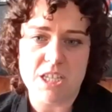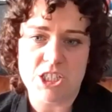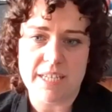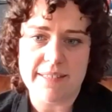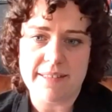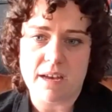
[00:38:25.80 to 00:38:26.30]

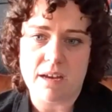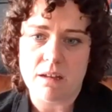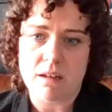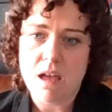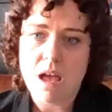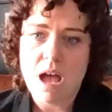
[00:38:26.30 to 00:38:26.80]
much
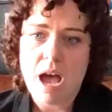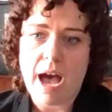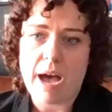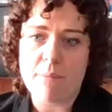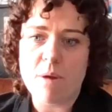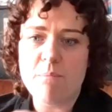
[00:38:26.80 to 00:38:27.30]
easier.
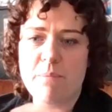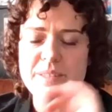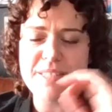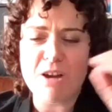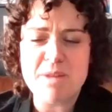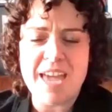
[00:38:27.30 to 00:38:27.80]

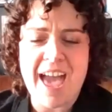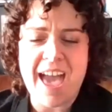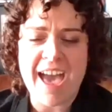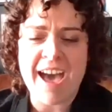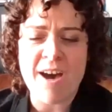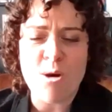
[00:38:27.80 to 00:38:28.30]
But tell me,
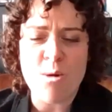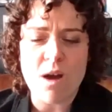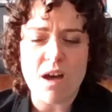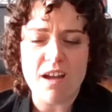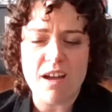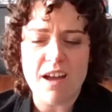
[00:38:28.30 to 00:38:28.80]

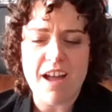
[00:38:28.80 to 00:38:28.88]
how